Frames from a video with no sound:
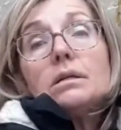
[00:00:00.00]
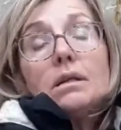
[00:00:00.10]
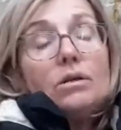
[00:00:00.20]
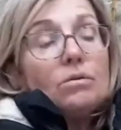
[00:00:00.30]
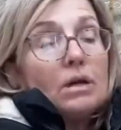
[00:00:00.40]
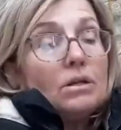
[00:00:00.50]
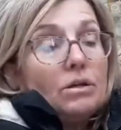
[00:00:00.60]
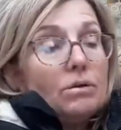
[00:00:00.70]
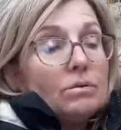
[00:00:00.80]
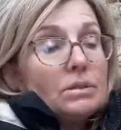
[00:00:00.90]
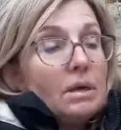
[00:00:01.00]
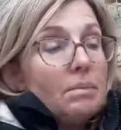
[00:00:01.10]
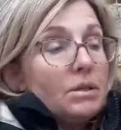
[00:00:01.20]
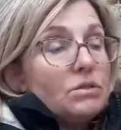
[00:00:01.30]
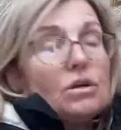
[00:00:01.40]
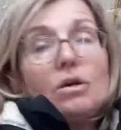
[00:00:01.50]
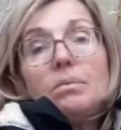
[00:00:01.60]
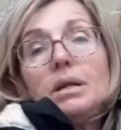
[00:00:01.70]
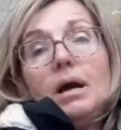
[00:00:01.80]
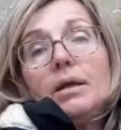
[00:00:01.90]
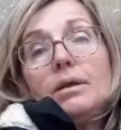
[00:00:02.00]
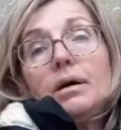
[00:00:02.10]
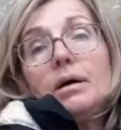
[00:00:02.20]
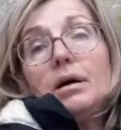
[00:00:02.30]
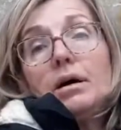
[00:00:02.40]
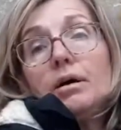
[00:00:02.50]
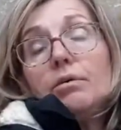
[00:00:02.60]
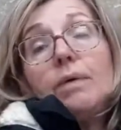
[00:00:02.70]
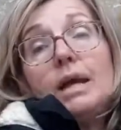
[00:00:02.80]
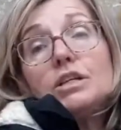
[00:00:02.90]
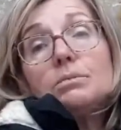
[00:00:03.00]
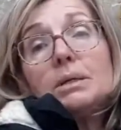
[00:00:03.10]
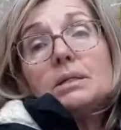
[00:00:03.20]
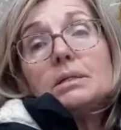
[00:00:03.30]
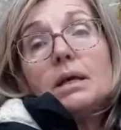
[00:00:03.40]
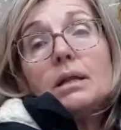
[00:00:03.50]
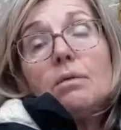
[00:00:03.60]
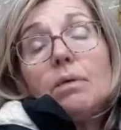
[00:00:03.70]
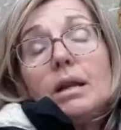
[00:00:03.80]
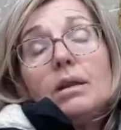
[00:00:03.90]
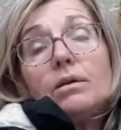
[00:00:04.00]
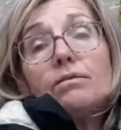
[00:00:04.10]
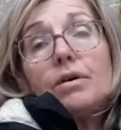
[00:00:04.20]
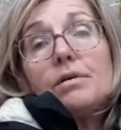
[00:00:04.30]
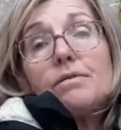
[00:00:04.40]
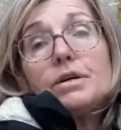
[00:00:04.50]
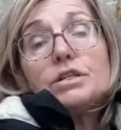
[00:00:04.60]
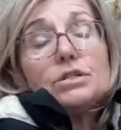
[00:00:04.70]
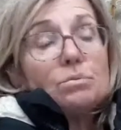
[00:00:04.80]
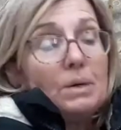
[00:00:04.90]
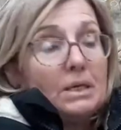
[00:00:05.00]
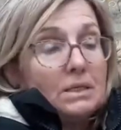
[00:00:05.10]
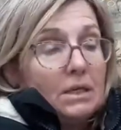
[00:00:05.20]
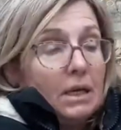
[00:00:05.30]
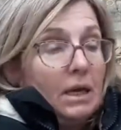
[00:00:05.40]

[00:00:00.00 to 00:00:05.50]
You can use them in so many other arrangements and they really look very, very sweet,